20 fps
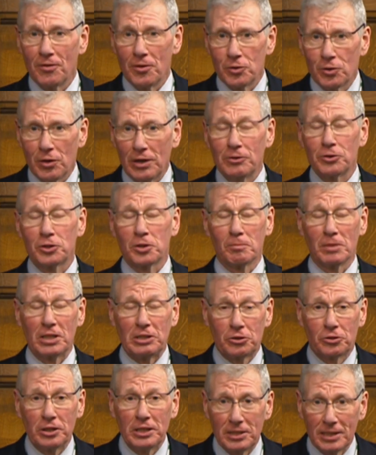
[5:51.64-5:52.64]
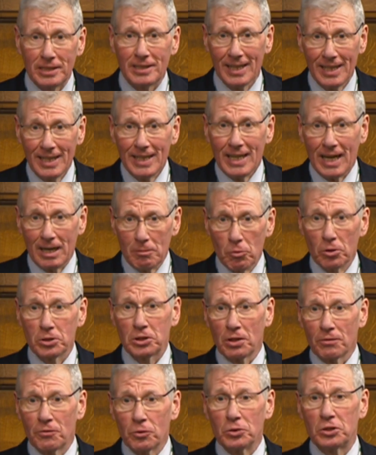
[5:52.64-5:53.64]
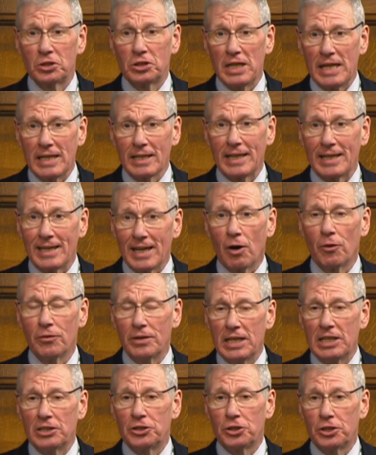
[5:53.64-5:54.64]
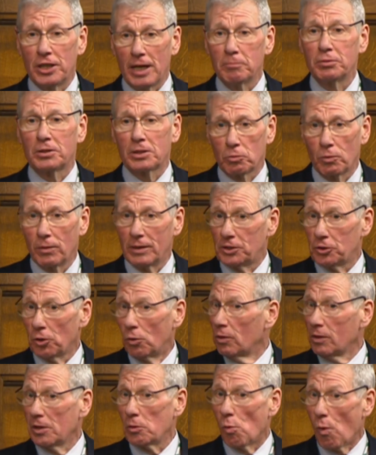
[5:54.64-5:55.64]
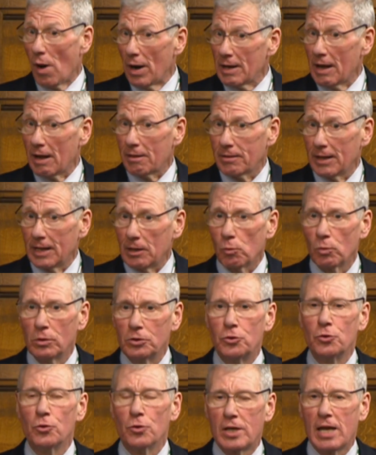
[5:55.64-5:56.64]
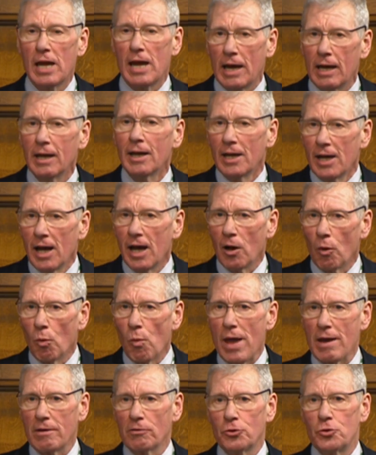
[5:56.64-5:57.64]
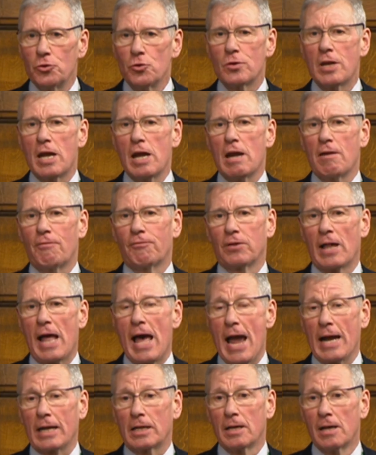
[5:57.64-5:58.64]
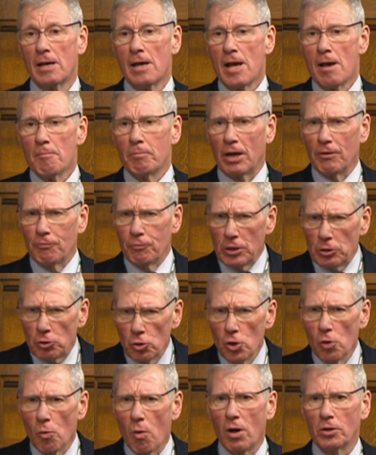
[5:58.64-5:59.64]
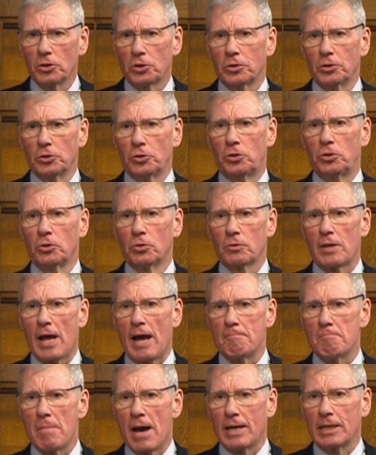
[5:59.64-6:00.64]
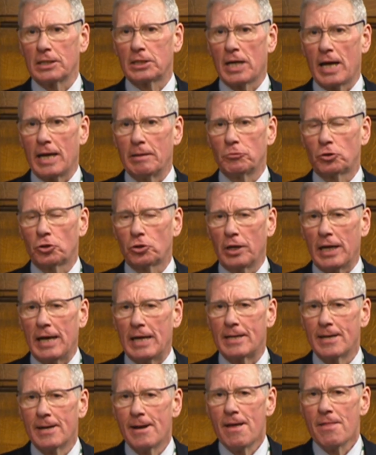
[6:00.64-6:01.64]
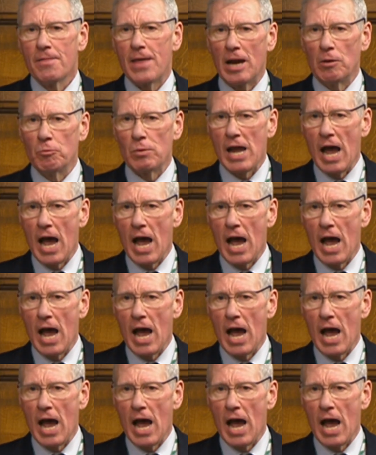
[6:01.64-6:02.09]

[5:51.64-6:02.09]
gruesomely treated, and most of those sailing on these ships, which only one I think was UK, weren't UK flagged. But if we do want to ensure that maritime trade, then we